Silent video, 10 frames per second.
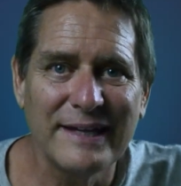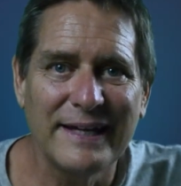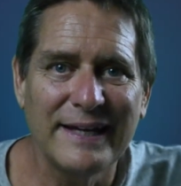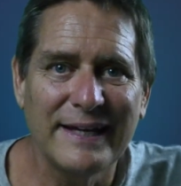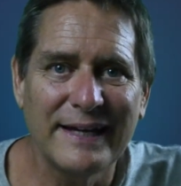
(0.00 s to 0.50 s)

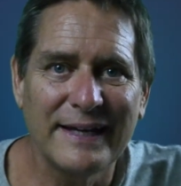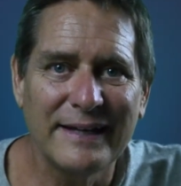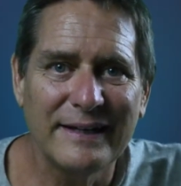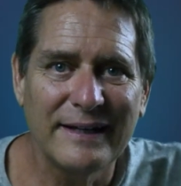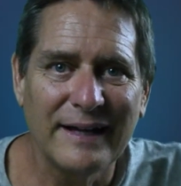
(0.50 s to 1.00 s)

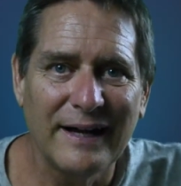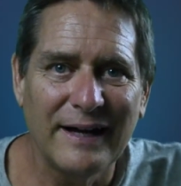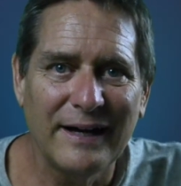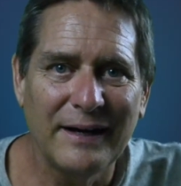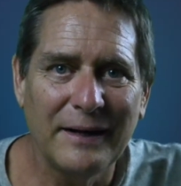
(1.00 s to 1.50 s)
and
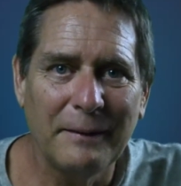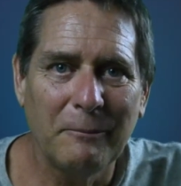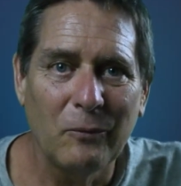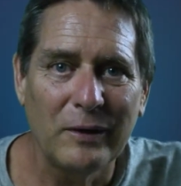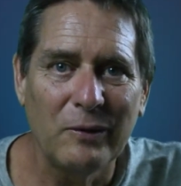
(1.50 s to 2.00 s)

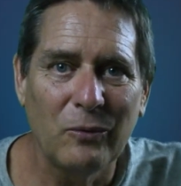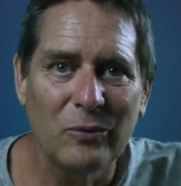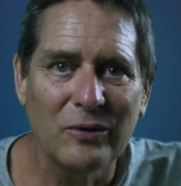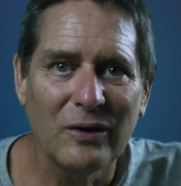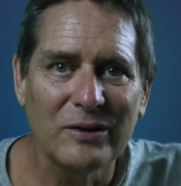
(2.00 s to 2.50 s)
we
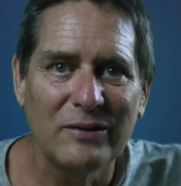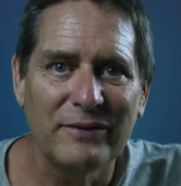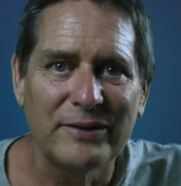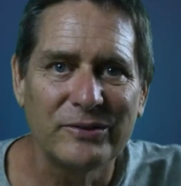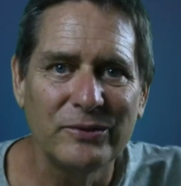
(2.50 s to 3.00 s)
will talk to you
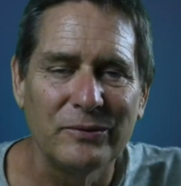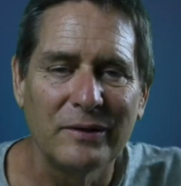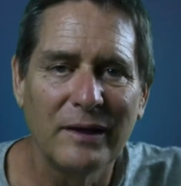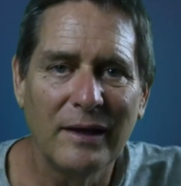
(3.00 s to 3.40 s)
very soon.